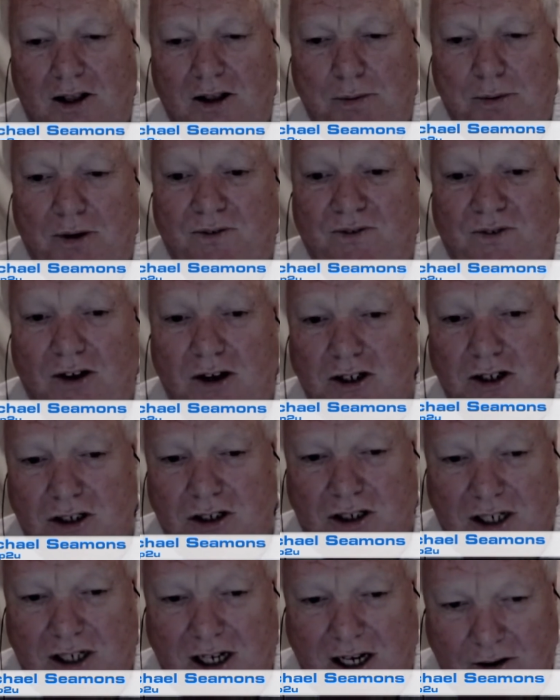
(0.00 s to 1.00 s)
you put version
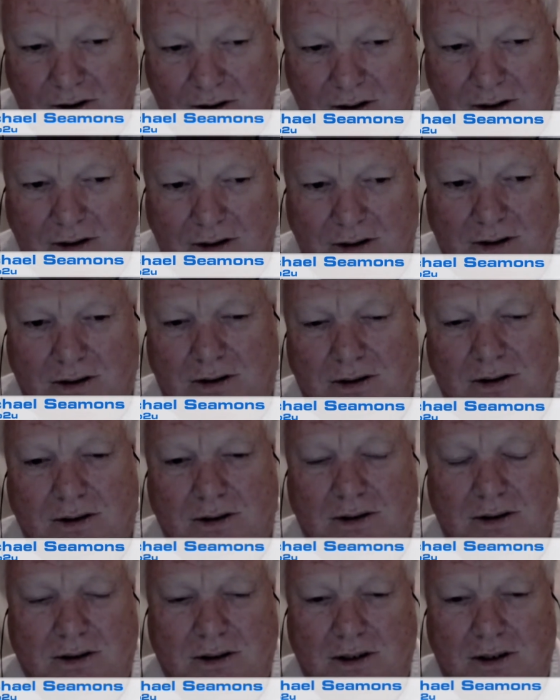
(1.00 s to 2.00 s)
10 on,
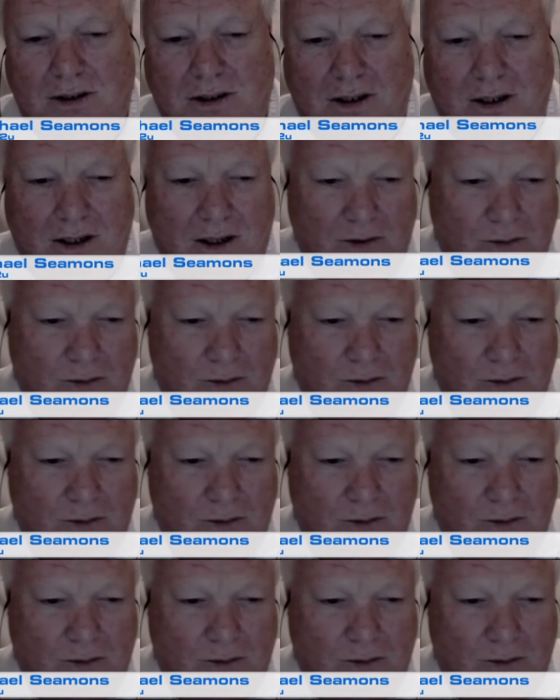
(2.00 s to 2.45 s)
you